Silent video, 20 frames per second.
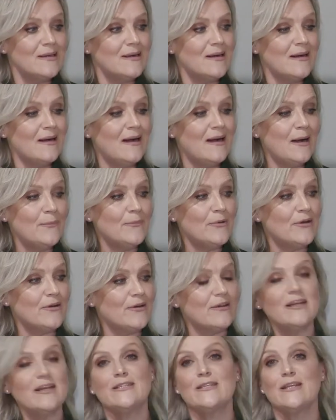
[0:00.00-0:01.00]
But I'd
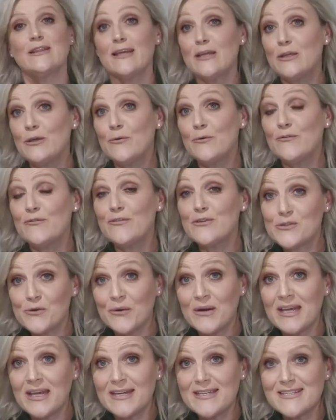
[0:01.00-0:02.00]
like to thank you all for
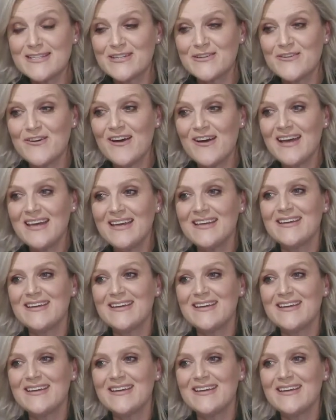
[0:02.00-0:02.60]
joining us tonight.